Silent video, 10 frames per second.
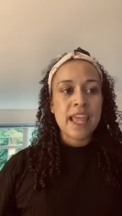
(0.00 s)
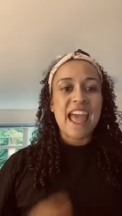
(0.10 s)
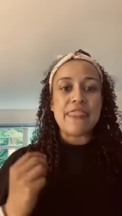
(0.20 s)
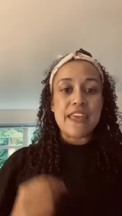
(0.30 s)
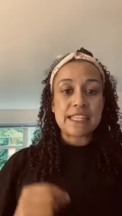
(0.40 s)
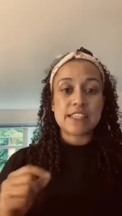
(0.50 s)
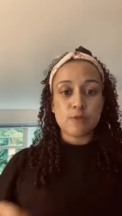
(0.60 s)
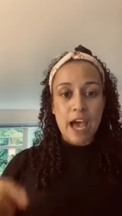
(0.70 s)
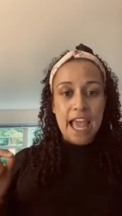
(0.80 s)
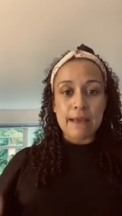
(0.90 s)
And this is
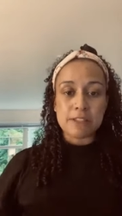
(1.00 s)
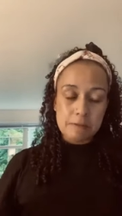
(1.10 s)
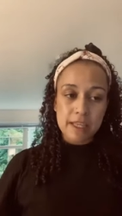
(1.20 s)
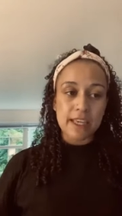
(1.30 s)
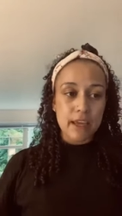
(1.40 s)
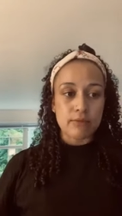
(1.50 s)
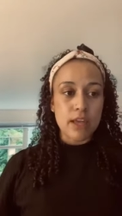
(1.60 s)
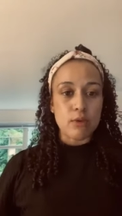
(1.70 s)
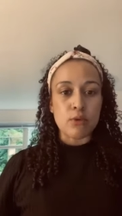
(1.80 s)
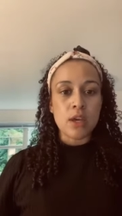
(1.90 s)
why I'm speaking out
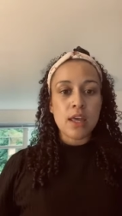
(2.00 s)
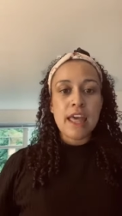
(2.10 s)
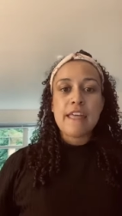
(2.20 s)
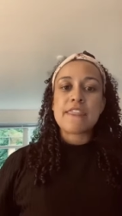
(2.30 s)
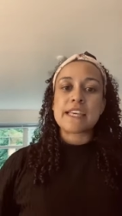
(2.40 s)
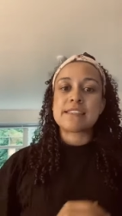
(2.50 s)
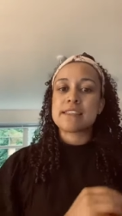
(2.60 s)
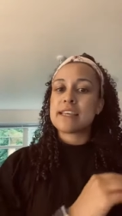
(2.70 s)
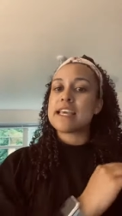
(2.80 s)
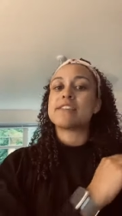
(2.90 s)
now. This
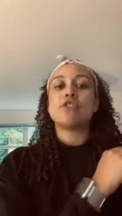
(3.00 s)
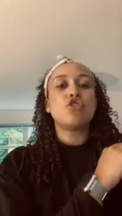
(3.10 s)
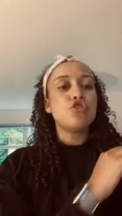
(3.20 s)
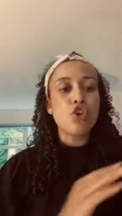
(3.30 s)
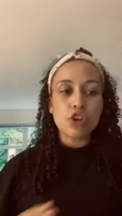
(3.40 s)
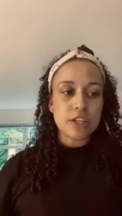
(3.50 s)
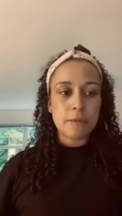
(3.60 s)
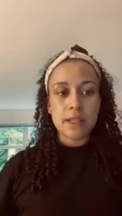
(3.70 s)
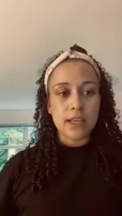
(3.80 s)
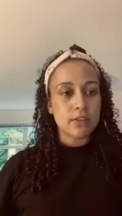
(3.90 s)
is not a
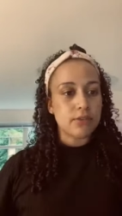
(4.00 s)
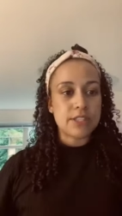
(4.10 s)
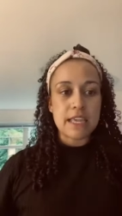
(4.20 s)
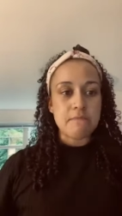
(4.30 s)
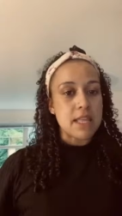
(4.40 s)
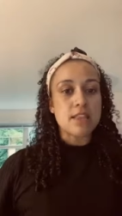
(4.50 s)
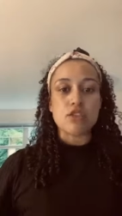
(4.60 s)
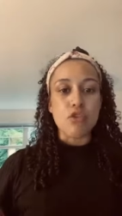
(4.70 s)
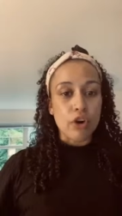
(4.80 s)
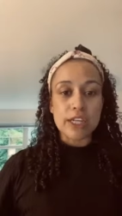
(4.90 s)
political statement,
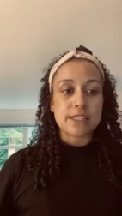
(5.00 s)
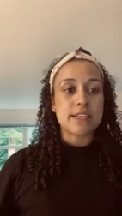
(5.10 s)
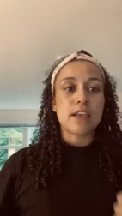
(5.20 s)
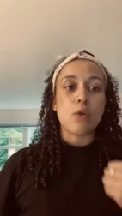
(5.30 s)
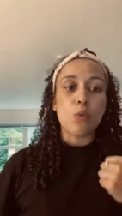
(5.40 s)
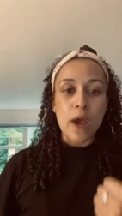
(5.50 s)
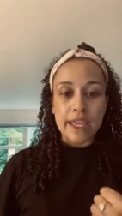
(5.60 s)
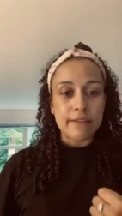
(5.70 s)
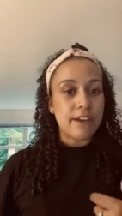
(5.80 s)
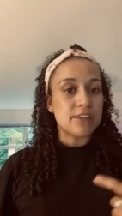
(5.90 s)
nor is this a
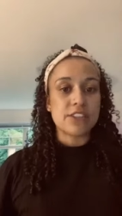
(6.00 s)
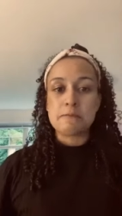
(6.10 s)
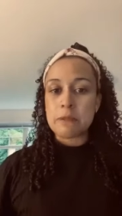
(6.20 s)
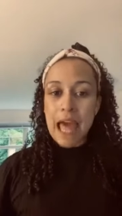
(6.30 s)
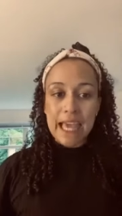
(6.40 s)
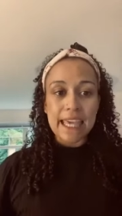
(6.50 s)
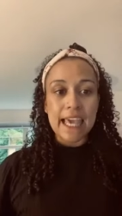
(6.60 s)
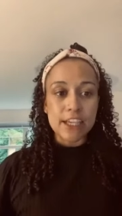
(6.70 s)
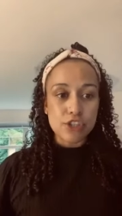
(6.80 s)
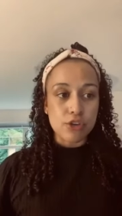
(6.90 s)
white versus black
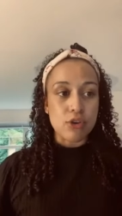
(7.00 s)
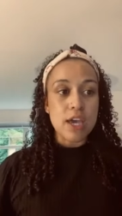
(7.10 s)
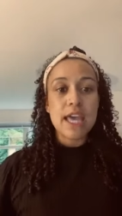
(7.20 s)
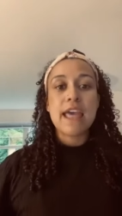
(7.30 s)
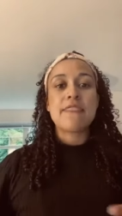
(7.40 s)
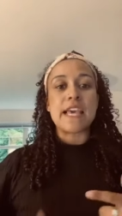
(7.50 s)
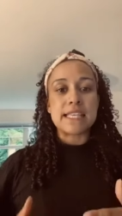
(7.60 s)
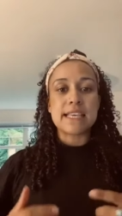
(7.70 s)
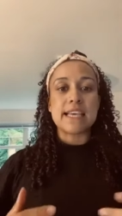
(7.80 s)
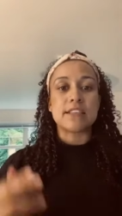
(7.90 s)
issue.
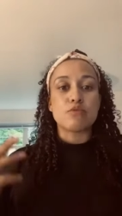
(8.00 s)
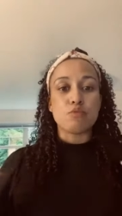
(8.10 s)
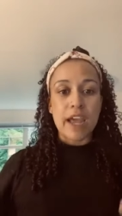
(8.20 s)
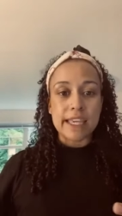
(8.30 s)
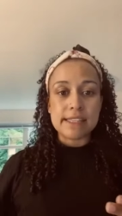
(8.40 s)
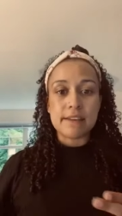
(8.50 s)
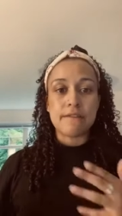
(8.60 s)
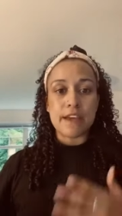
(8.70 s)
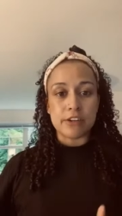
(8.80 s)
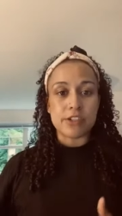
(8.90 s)
This is right
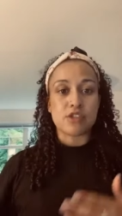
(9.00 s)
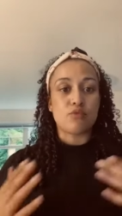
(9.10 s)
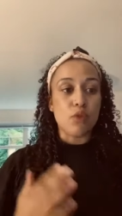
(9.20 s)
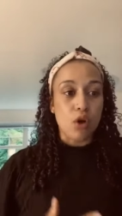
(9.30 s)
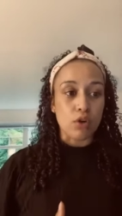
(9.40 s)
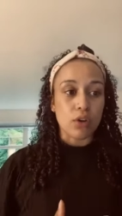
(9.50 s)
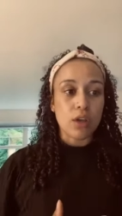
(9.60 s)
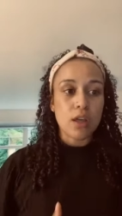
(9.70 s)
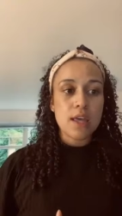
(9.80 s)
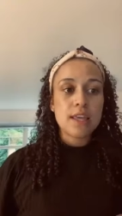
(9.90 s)
versus wrong.
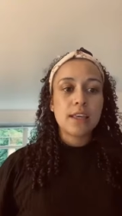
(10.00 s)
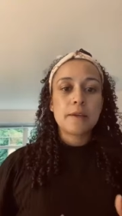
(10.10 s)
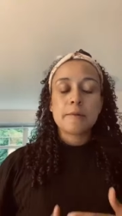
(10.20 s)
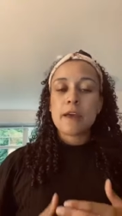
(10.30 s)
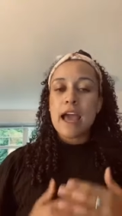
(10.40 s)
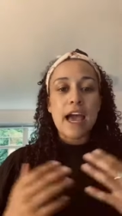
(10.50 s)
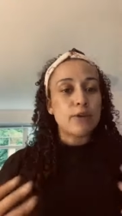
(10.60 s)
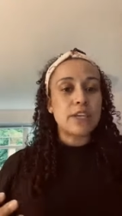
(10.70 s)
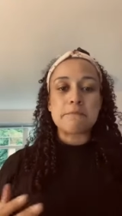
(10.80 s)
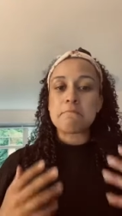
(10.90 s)

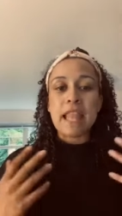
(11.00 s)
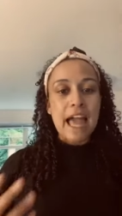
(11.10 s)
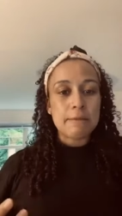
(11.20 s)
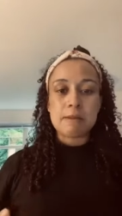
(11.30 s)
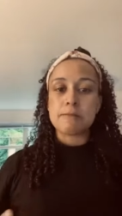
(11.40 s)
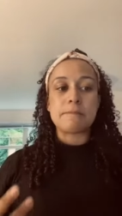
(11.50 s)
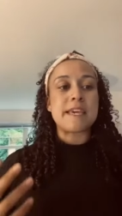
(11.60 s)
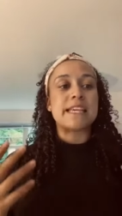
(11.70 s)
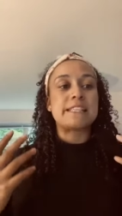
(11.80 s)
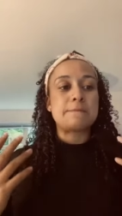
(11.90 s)
How can black people
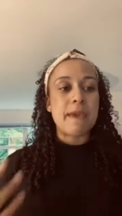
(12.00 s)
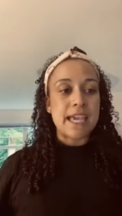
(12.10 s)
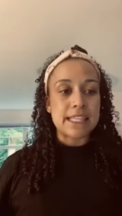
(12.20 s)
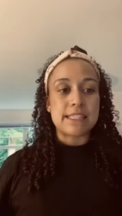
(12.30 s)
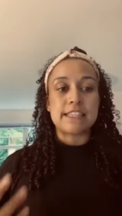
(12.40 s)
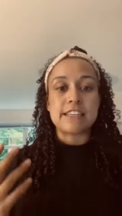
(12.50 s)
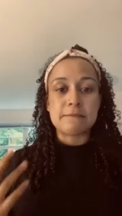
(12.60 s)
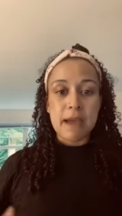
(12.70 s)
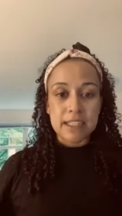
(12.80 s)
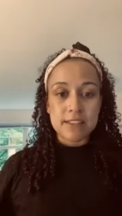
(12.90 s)
be expected to
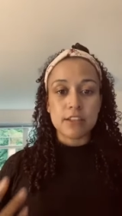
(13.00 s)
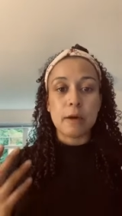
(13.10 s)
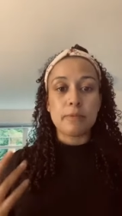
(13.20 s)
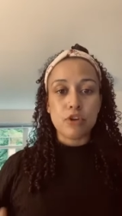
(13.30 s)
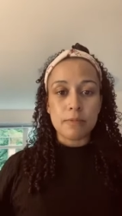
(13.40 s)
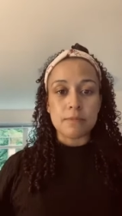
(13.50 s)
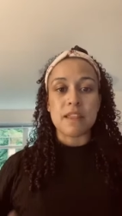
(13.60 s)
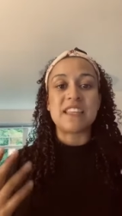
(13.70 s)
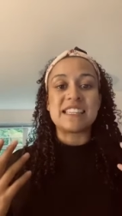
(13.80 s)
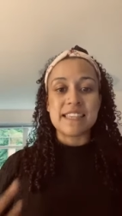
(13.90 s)
dismantle a problem
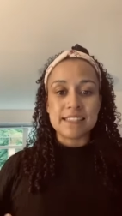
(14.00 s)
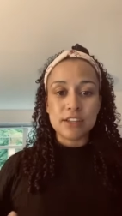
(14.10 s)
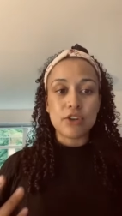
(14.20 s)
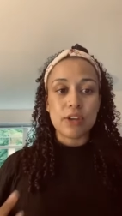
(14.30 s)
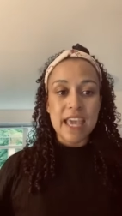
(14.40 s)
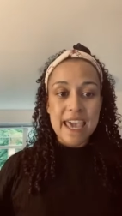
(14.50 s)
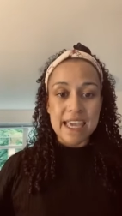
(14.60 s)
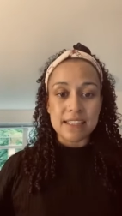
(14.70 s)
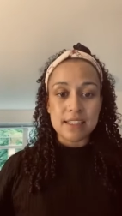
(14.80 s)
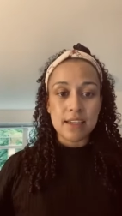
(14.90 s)
that they didn't
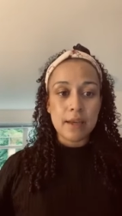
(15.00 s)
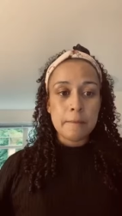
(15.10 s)
create?